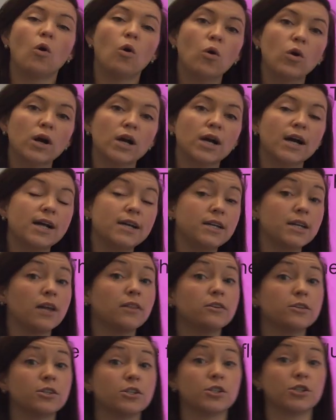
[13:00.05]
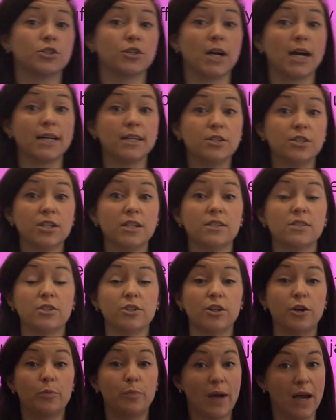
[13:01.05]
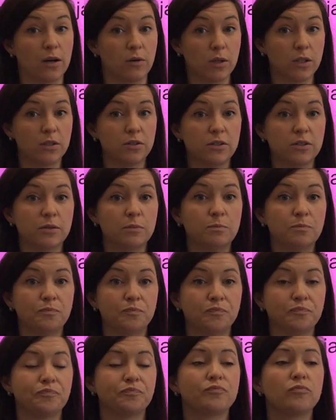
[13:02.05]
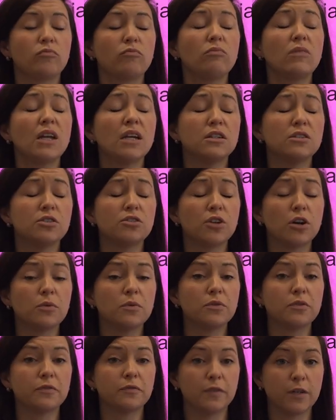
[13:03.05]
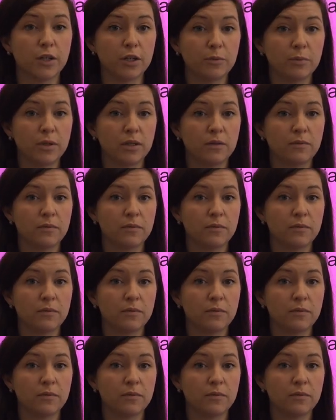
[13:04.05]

Or another strategy is to go backwards to start with your verb.